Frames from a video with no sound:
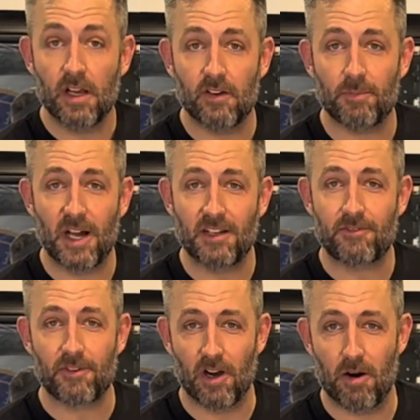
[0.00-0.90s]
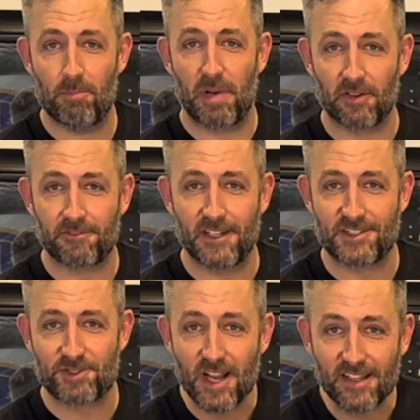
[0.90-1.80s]
of mine from Belt Fed
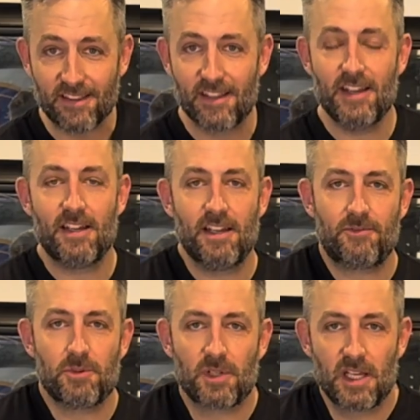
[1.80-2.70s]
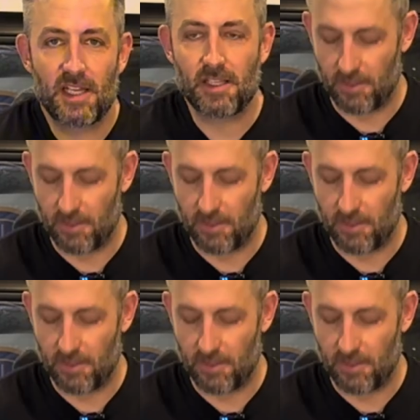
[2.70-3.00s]
Strength, if you would like.